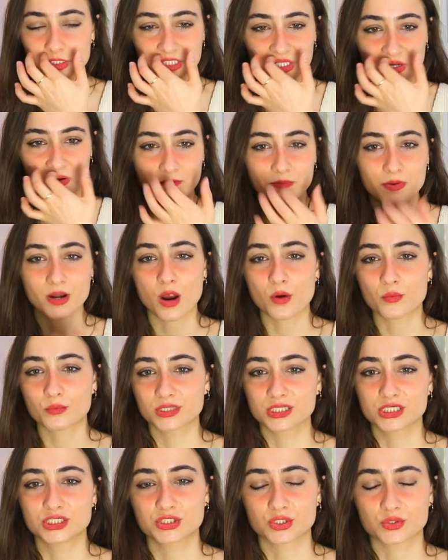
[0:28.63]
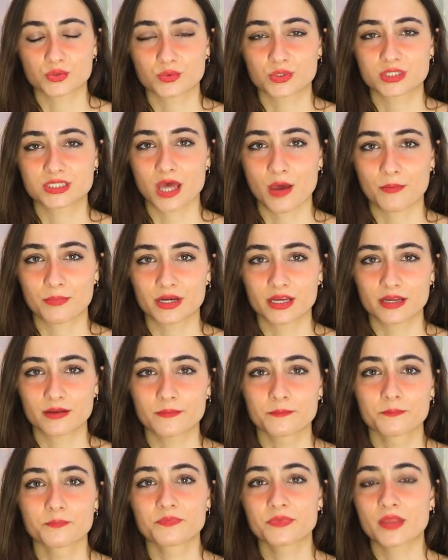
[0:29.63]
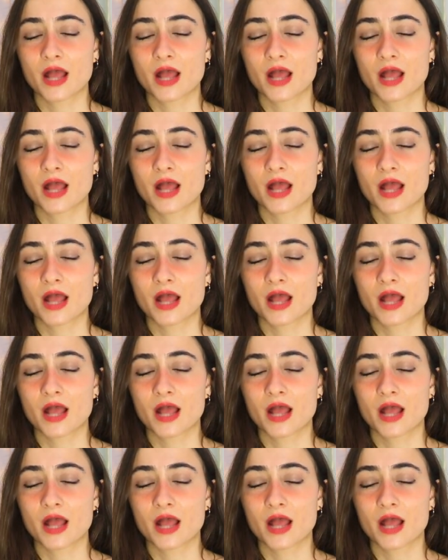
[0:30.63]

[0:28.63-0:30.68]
so I'm not really sure what's happening.